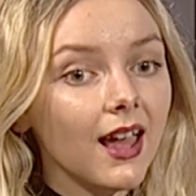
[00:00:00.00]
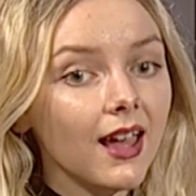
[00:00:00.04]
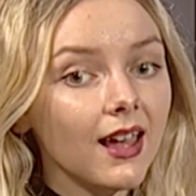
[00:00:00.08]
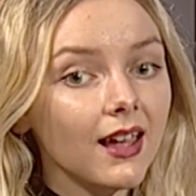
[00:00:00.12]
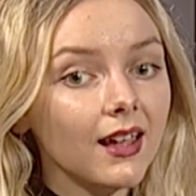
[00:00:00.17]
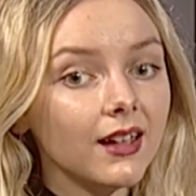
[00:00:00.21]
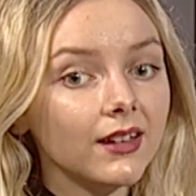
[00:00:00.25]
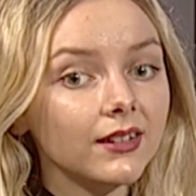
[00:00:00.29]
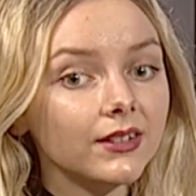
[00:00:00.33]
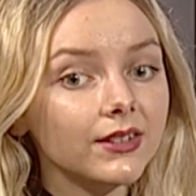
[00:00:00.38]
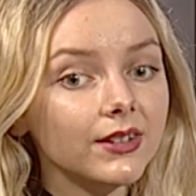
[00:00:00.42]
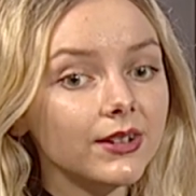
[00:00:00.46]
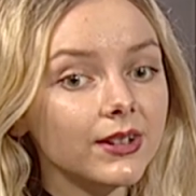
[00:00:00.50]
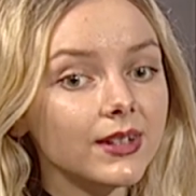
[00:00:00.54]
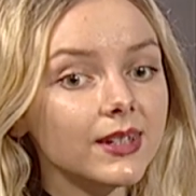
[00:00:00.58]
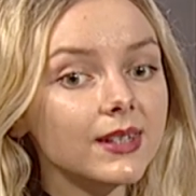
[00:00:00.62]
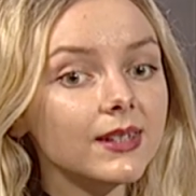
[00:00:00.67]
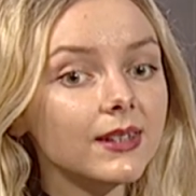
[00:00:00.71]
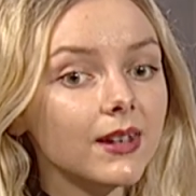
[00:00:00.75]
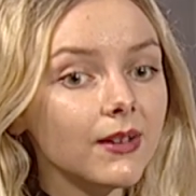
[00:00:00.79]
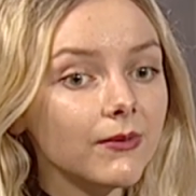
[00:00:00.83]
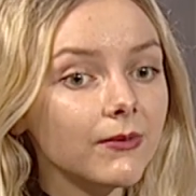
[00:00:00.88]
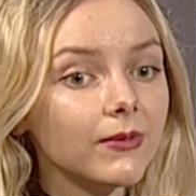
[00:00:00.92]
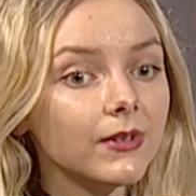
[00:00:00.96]
and there
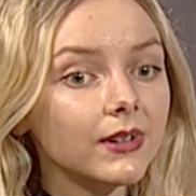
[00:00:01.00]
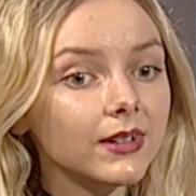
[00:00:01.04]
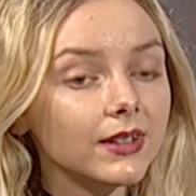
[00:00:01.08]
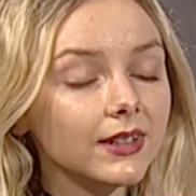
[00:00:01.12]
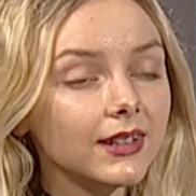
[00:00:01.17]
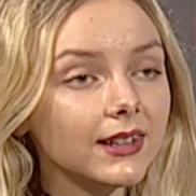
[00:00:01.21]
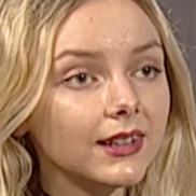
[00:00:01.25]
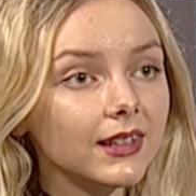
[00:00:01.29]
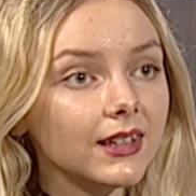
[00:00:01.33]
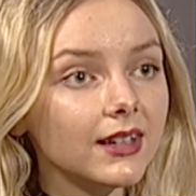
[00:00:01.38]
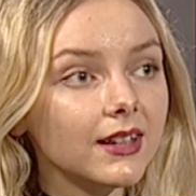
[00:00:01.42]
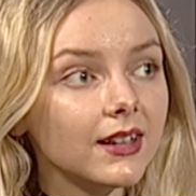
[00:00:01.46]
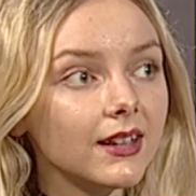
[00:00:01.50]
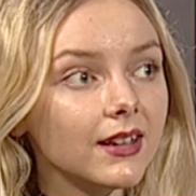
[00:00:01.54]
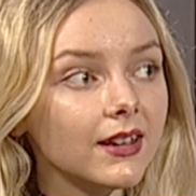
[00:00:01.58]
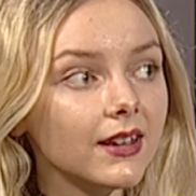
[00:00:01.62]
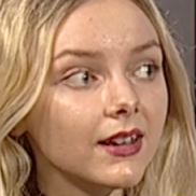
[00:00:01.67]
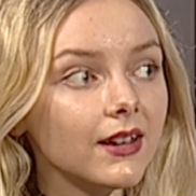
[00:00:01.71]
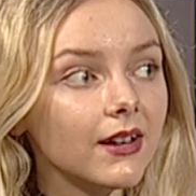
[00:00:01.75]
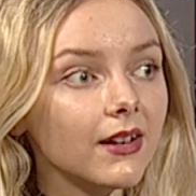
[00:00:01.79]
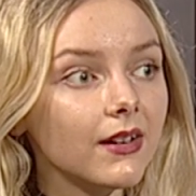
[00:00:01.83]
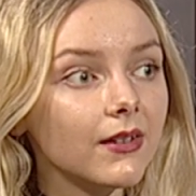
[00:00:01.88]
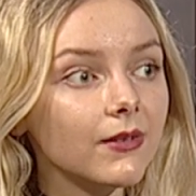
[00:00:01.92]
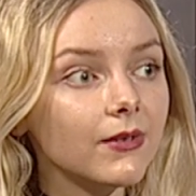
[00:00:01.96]
is
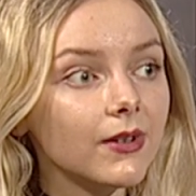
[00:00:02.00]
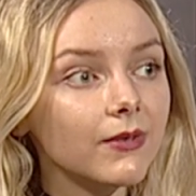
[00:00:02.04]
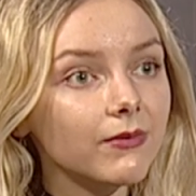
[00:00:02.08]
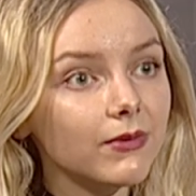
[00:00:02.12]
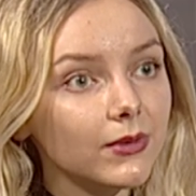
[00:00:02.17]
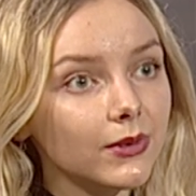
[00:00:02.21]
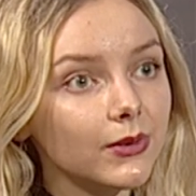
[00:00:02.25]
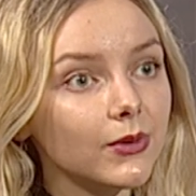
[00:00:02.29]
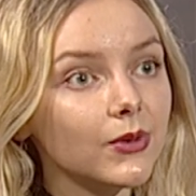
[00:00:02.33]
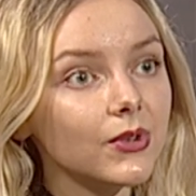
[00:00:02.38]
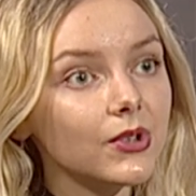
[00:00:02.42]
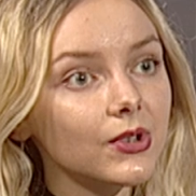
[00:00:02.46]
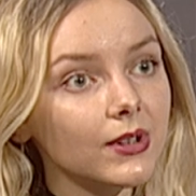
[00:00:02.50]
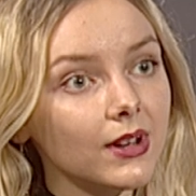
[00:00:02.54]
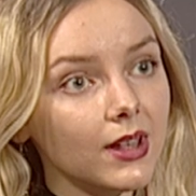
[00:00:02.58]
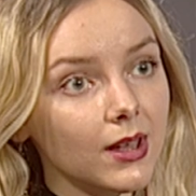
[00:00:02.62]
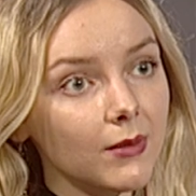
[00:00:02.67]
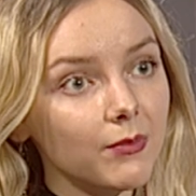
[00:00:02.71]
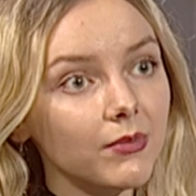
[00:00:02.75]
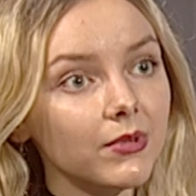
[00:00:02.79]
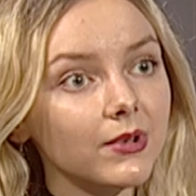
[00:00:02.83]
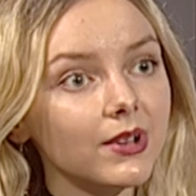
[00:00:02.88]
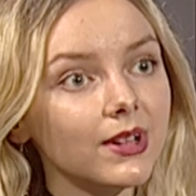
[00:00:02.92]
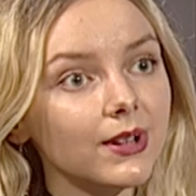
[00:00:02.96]
definitely a revolution
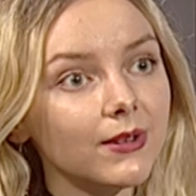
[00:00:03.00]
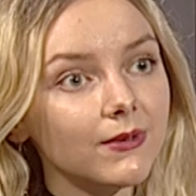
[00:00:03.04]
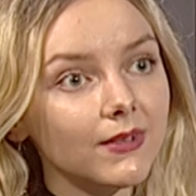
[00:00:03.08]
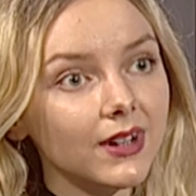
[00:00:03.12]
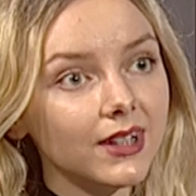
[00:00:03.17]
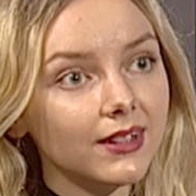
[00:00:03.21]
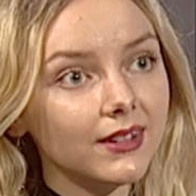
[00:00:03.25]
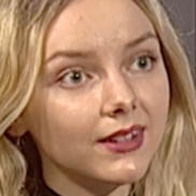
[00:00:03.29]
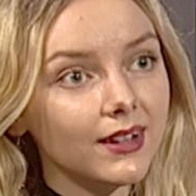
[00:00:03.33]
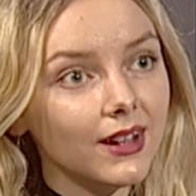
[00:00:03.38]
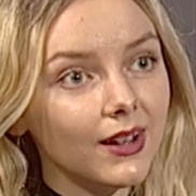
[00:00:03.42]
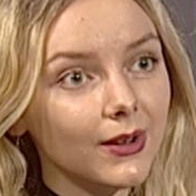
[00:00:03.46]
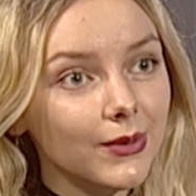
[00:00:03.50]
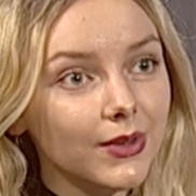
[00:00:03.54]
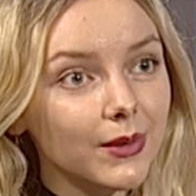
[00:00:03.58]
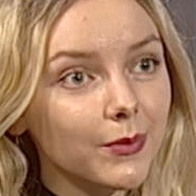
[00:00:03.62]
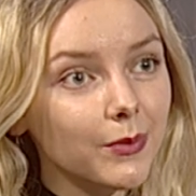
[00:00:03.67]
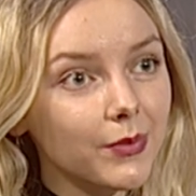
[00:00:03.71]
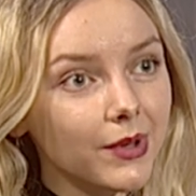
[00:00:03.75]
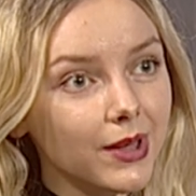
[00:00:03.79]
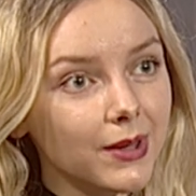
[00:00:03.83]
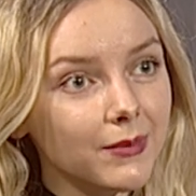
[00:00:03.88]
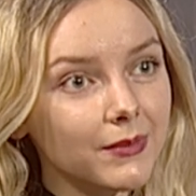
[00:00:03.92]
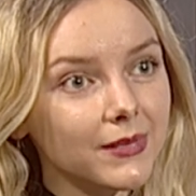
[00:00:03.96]
happening right now in
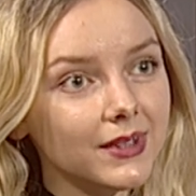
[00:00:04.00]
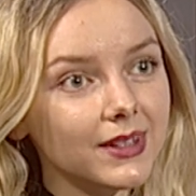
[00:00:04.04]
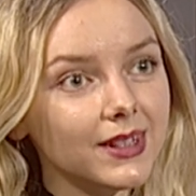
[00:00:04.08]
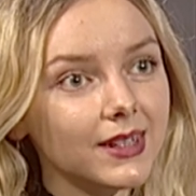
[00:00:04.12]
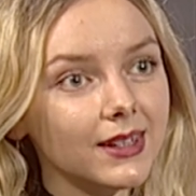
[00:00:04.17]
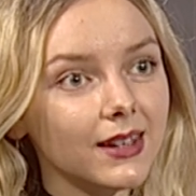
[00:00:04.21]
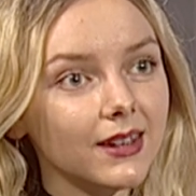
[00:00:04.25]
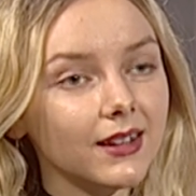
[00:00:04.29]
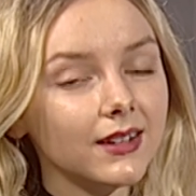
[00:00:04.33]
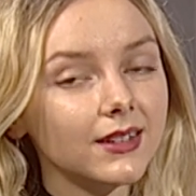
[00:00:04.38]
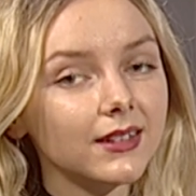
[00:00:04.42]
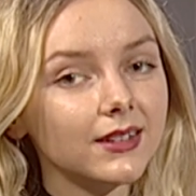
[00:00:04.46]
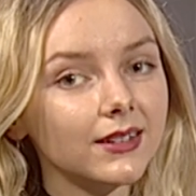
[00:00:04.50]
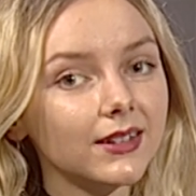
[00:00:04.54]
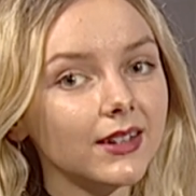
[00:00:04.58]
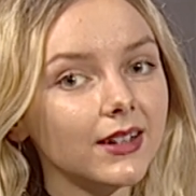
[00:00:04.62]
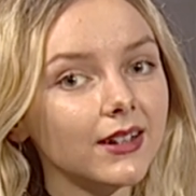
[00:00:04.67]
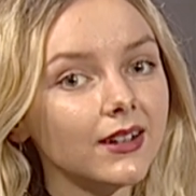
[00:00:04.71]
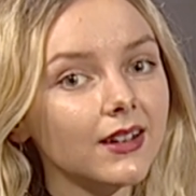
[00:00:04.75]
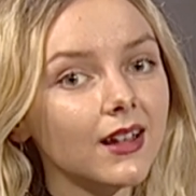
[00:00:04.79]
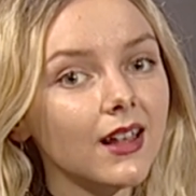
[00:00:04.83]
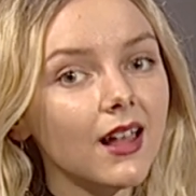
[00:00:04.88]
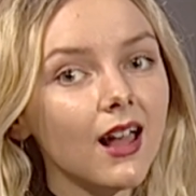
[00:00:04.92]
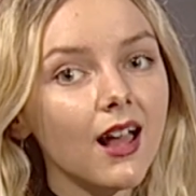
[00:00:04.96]
the payment
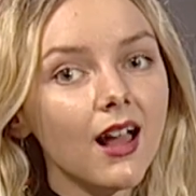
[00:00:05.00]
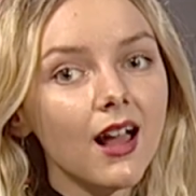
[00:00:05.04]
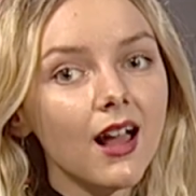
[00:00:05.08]
sector.